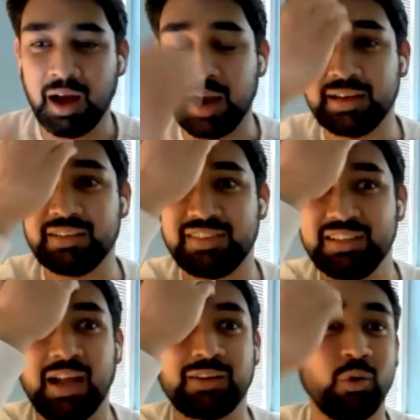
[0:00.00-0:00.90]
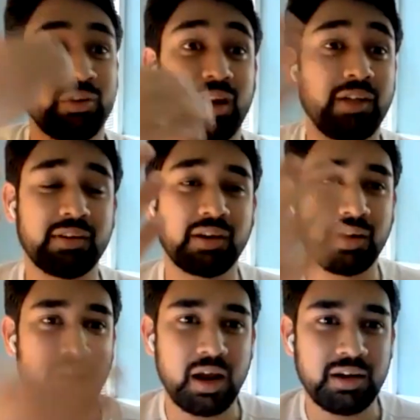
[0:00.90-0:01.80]
I didn't see that growth in
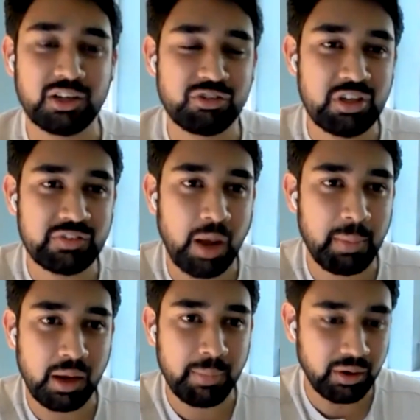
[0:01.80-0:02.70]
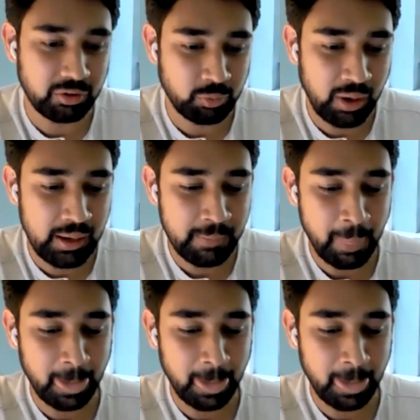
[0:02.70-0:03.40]
other industries coming about as well.